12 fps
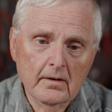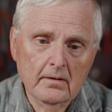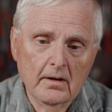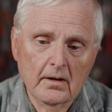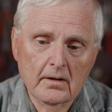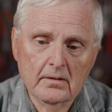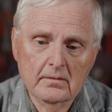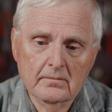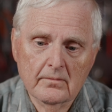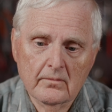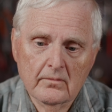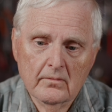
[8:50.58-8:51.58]
I
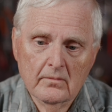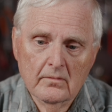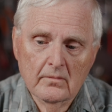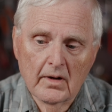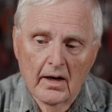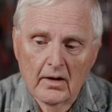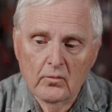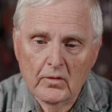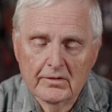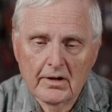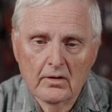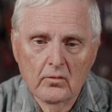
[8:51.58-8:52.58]

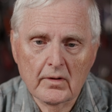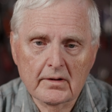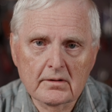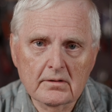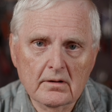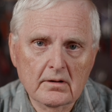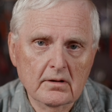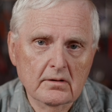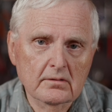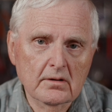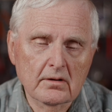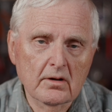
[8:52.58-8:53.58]
went that way
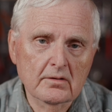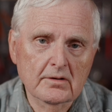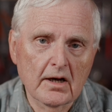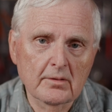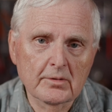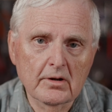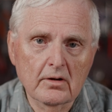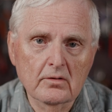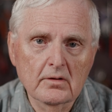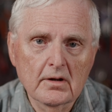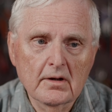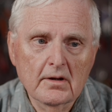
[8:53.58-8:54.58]
a long time ago,